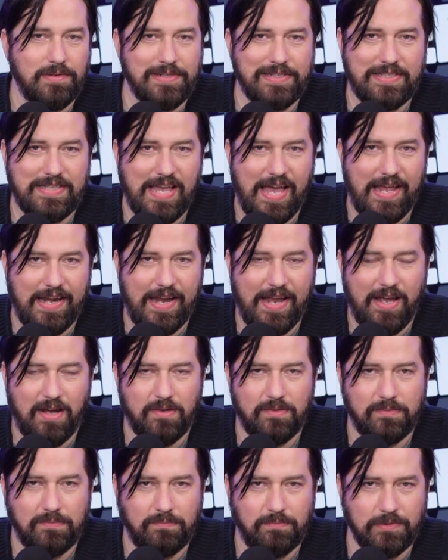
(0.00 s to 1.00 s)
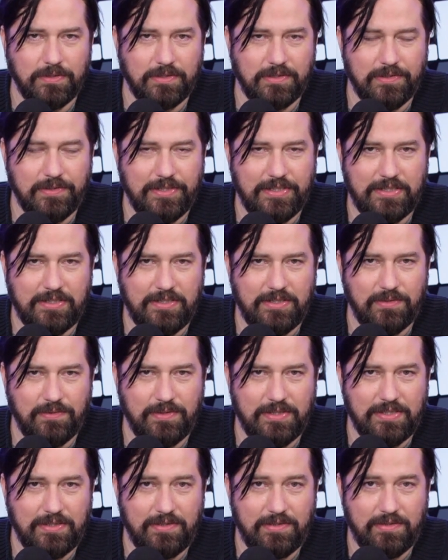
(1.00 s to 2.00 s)
Is that how we're going to do
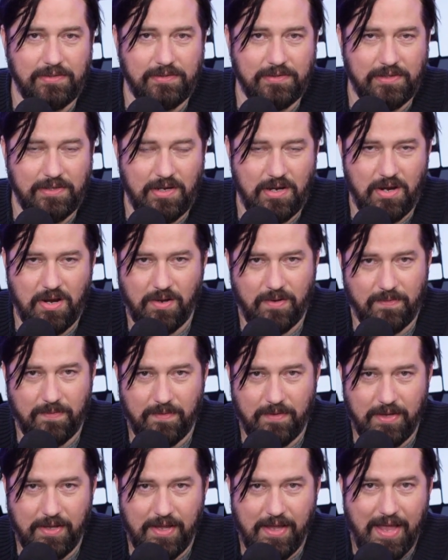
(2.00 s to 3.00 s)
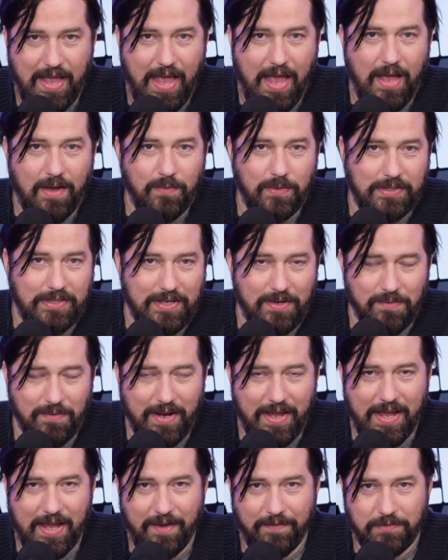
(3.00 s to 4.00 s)
this? No. We
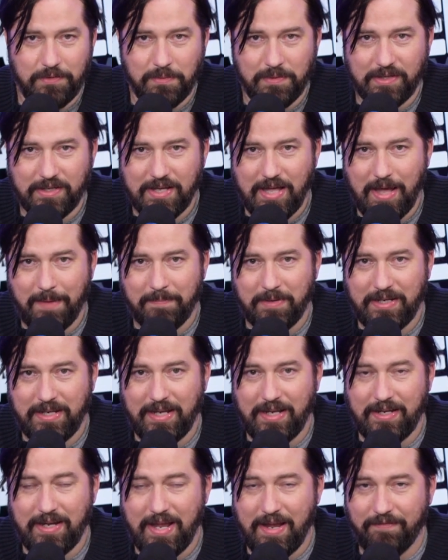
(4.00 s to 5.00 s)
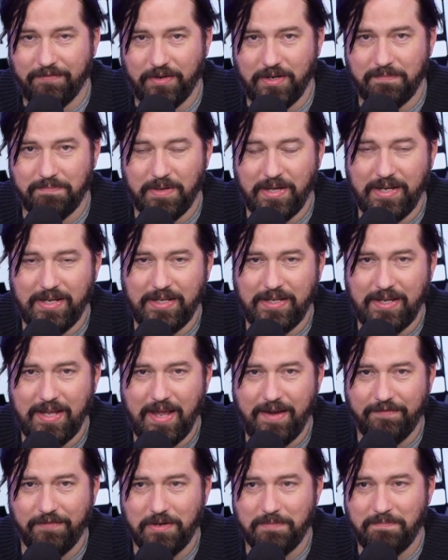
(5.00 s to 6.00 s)
don't have to accommodate everybody.
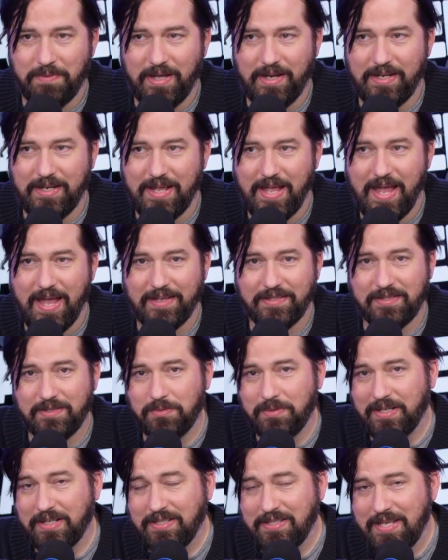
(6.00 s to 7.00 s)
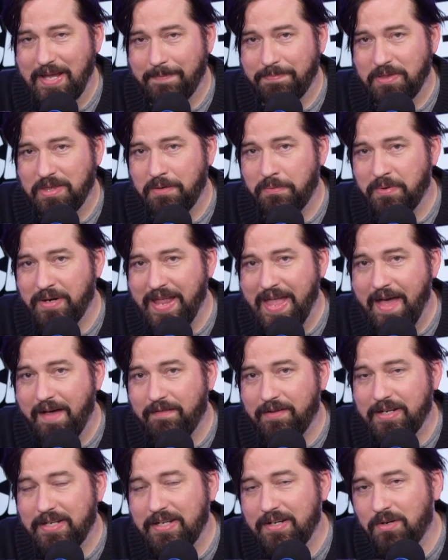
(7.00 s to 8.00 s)
Everybody has to accept the
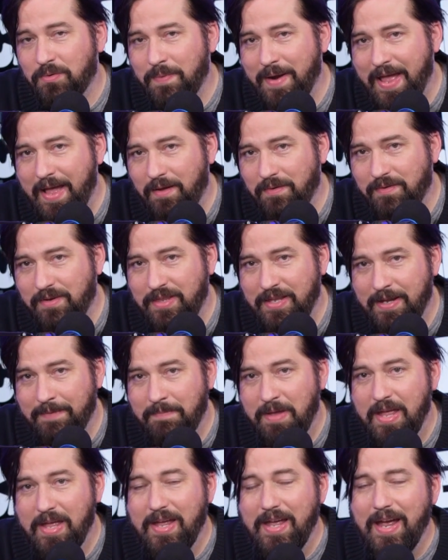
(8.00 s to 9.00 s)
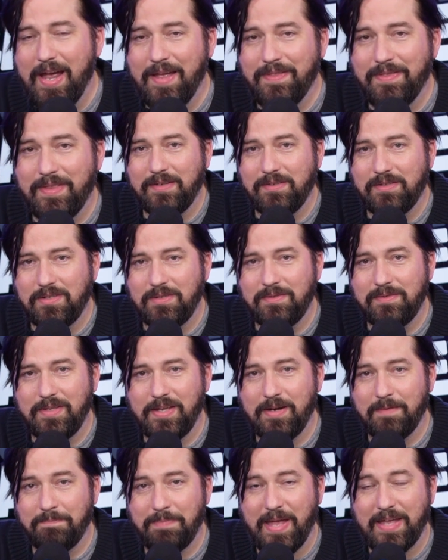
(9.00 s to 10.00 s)
reality around them and do
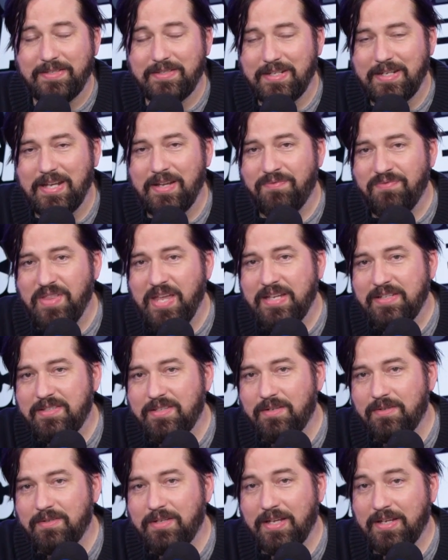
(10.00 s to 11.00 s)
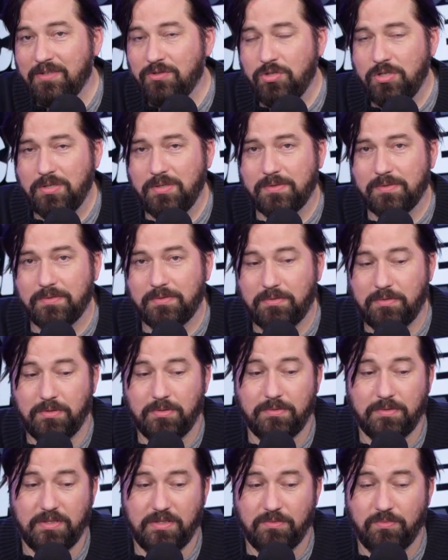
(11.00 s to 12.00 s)
their best if they can choose.
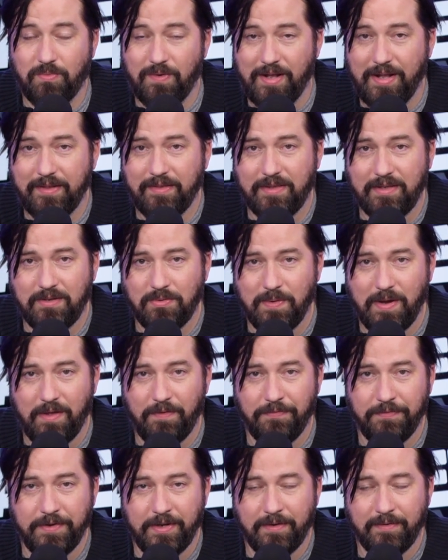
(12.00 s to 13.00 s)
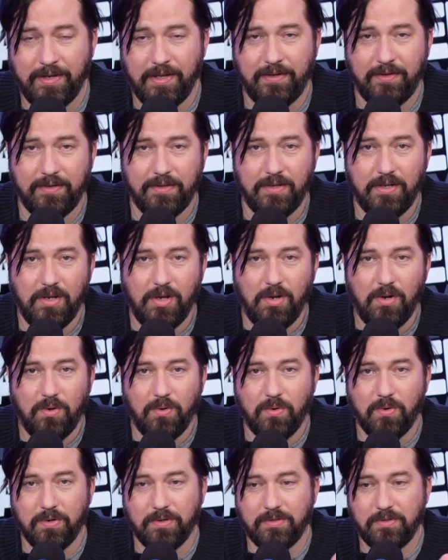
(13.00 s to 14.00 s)
Do you want the 12th donut
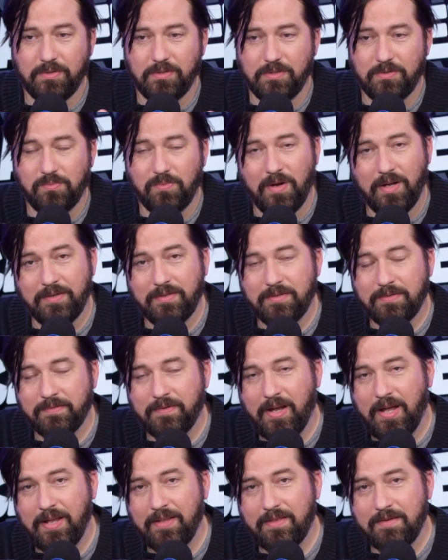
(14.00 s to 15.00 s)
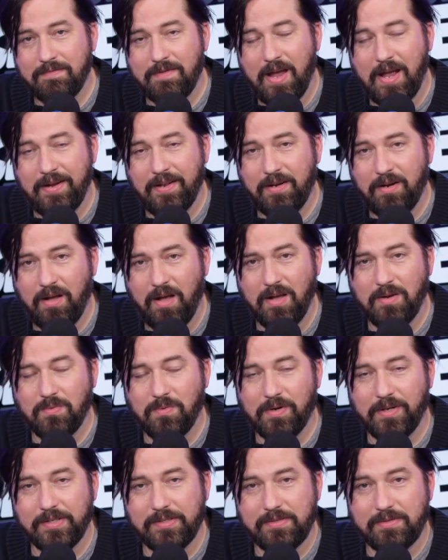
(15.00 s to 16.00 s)
or do you want to ride the ride at
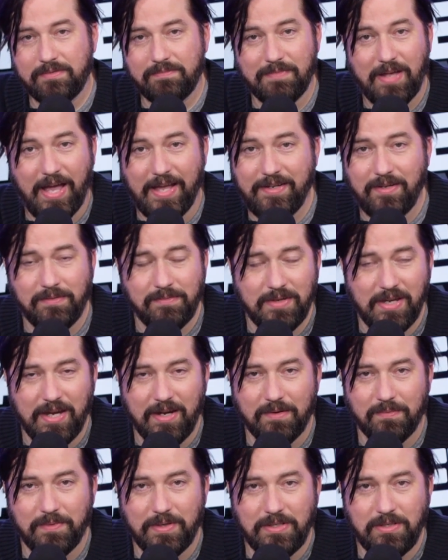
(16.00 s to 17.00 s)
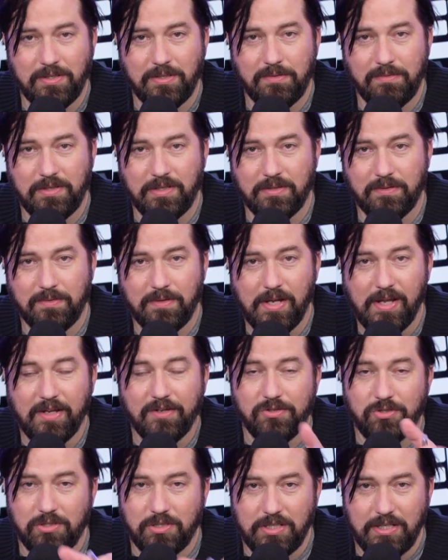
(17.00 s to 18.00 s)
Hogwarts? I don't care which you do.
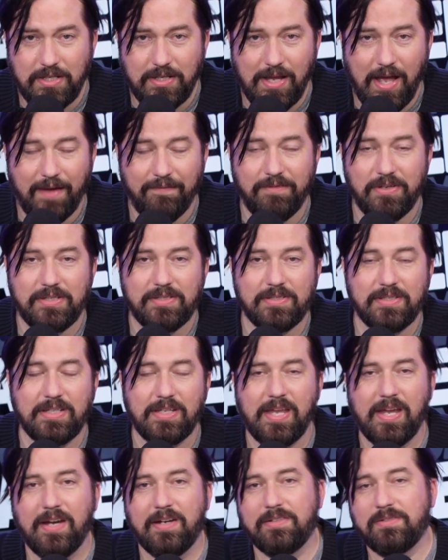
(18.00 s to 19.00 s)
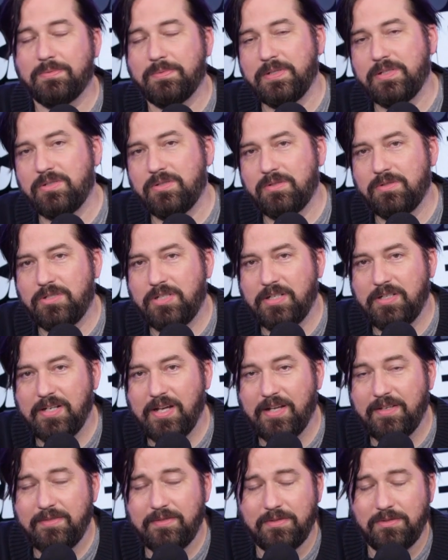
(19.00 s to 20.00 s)
She obviously cares which she
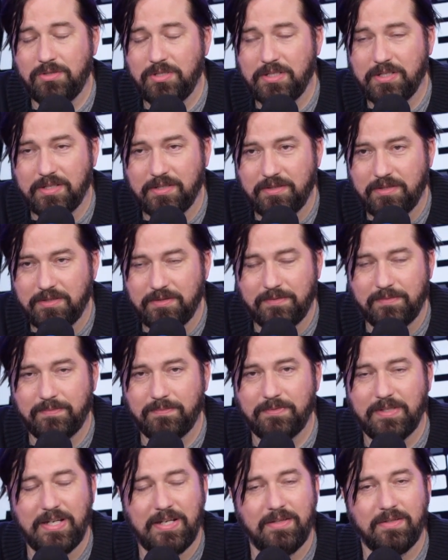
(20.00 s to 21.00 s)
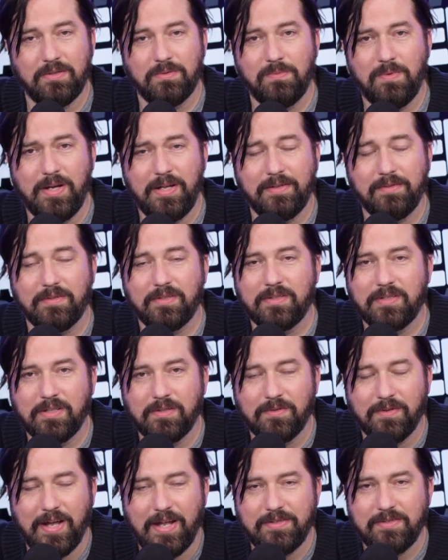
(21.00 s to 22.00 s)
does, and she can do either one.
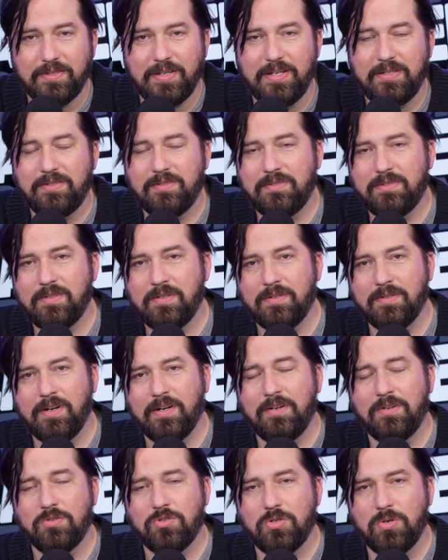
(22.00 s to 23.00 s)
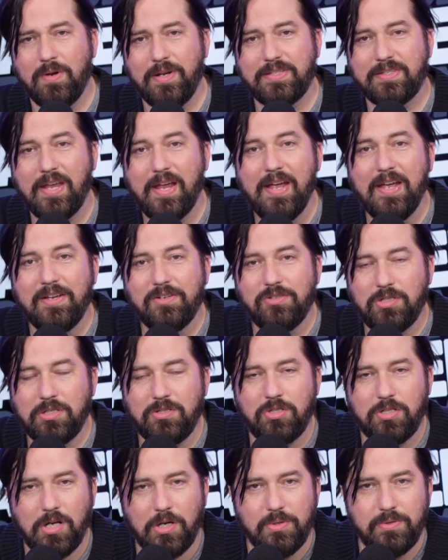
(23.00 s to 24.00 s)
Congratulations to her on her choice. She
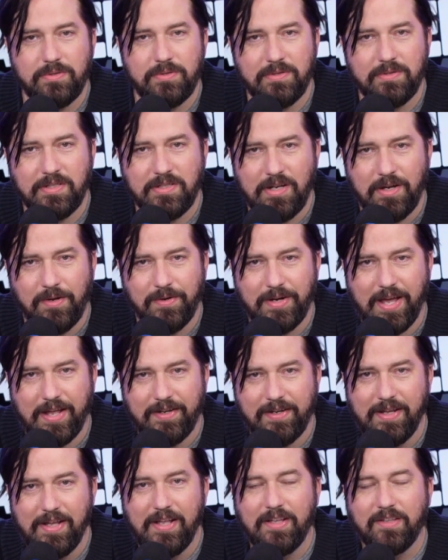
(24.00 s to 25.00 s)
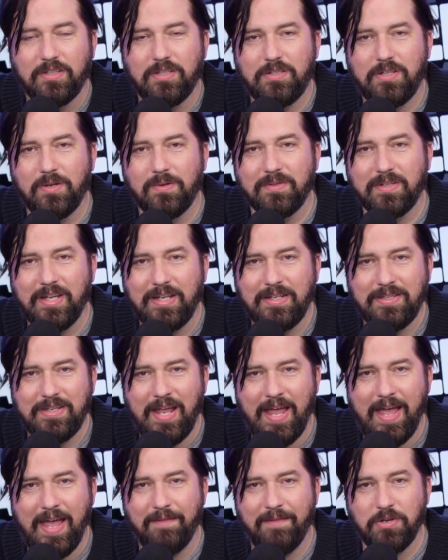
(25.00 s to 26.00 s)
chose the donut. You don't get to
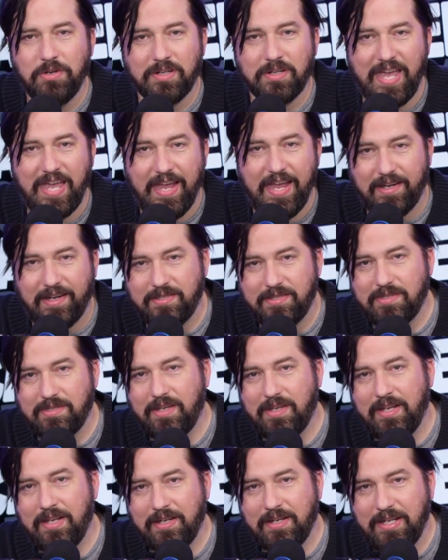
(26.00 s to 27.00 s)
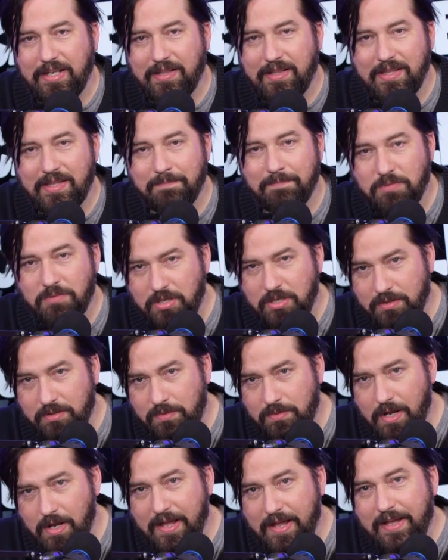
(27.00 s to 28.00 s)
have your cakes and eat them
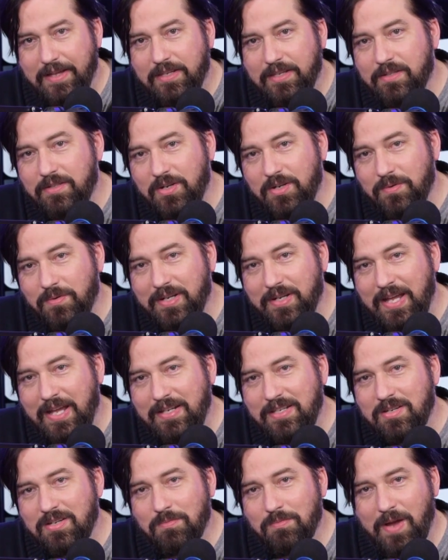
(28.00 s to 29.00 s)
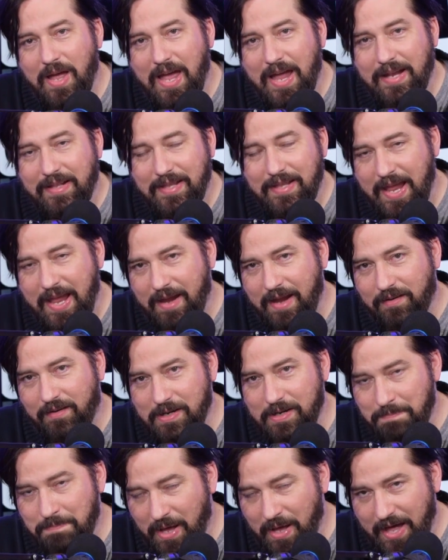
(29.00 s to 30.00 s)
too. You don't get to ride the
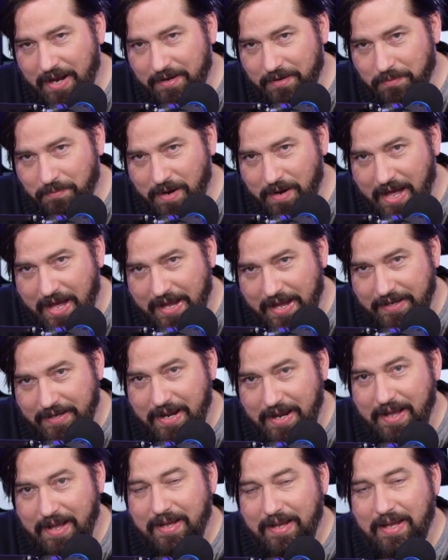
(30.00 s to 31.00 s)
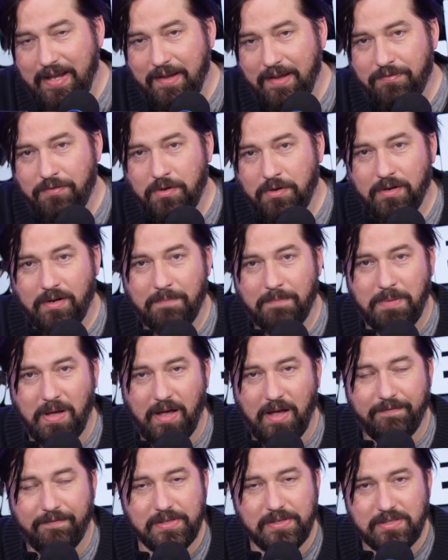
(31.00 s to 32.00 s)
Harry Potter ride if you're
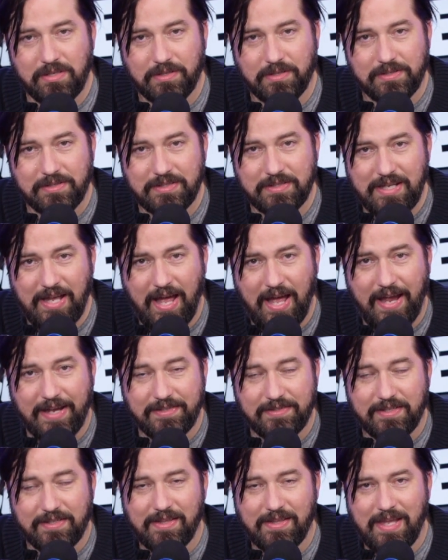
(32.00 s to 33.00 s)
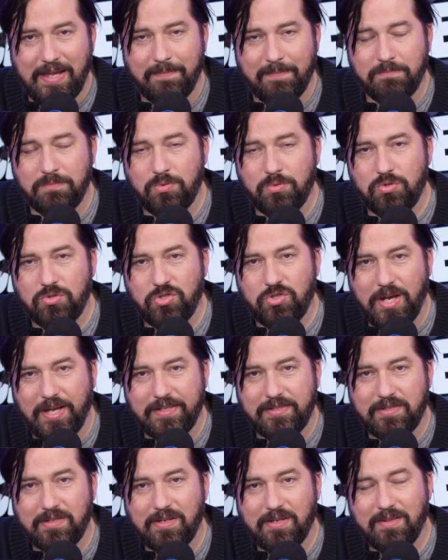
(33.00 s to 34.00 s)
above a certain size. Them's
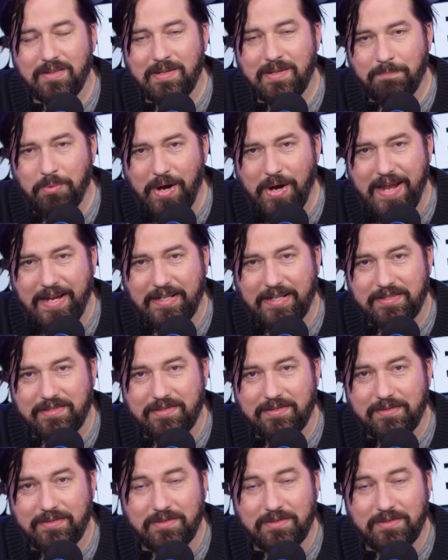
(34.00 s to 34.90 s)
just the breaks.